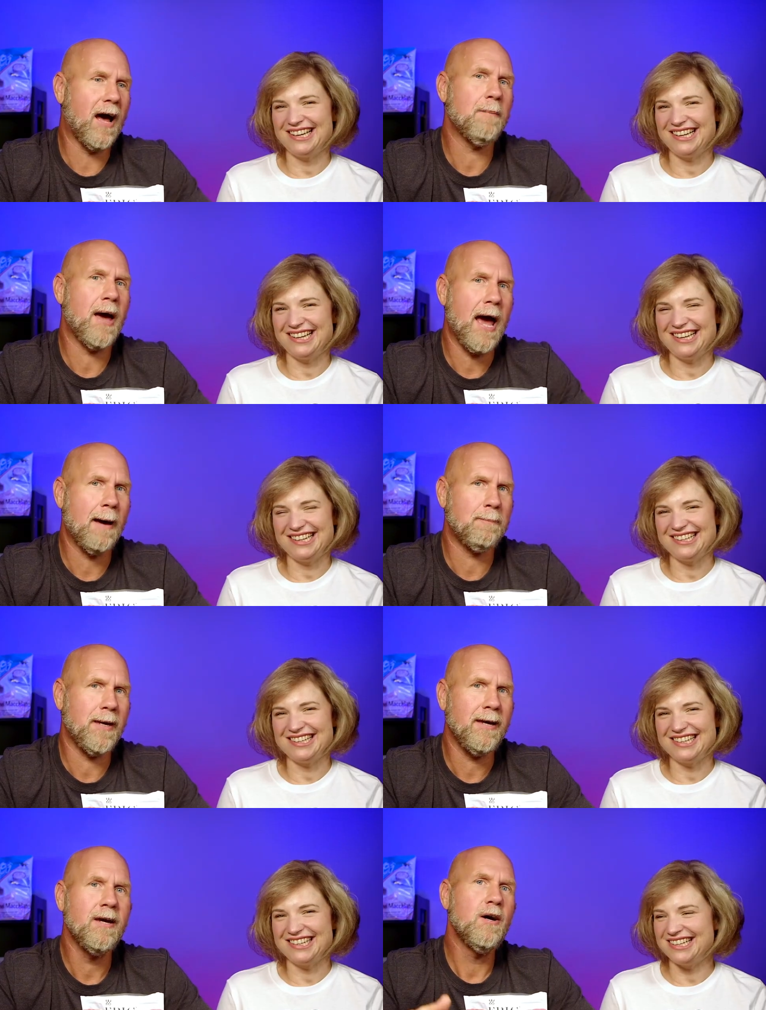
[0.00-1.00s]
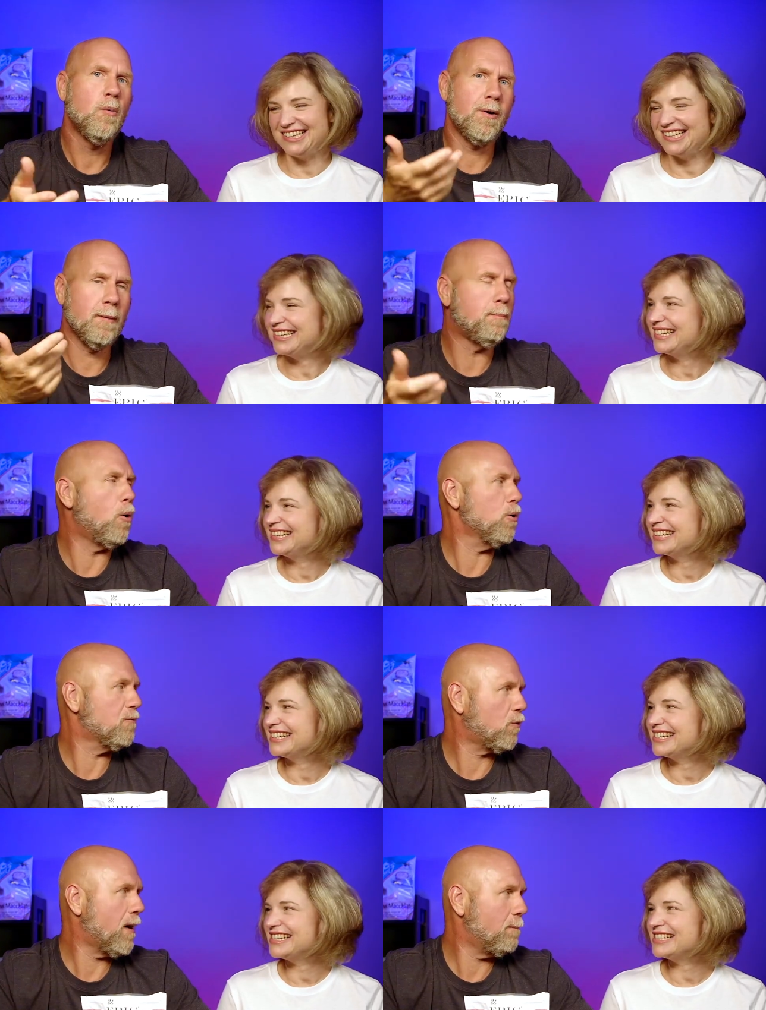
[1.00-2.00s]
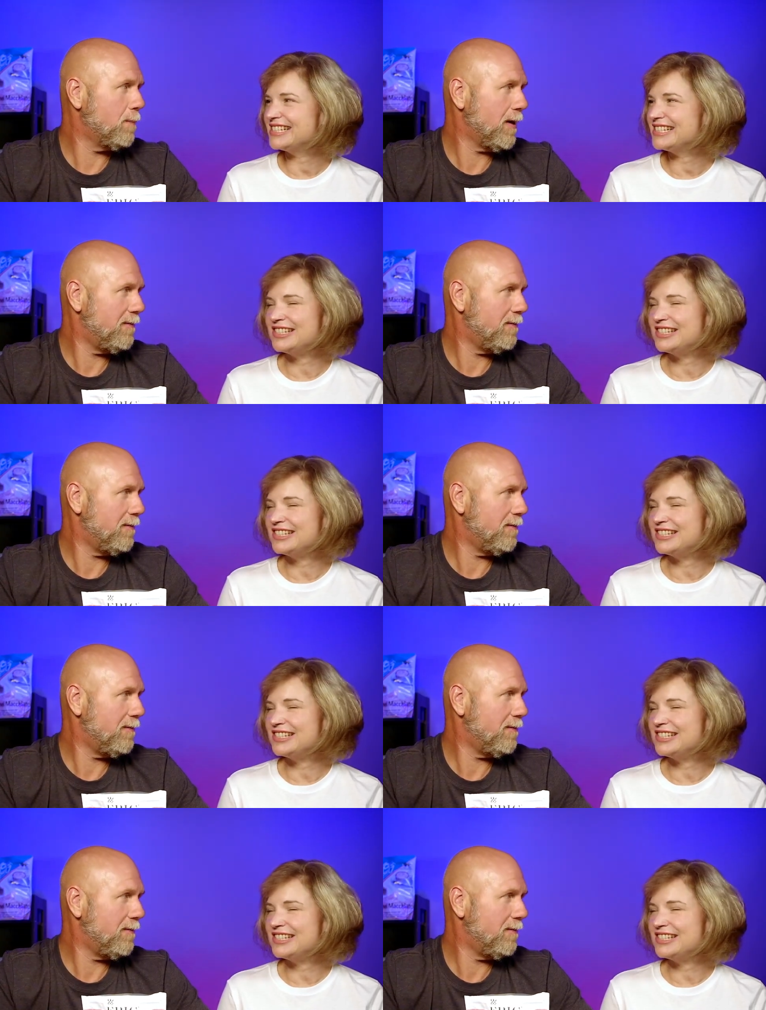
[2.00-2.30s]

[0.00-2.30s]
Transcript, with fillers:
Speaker 1: I'm happy with a bowl of ground beef.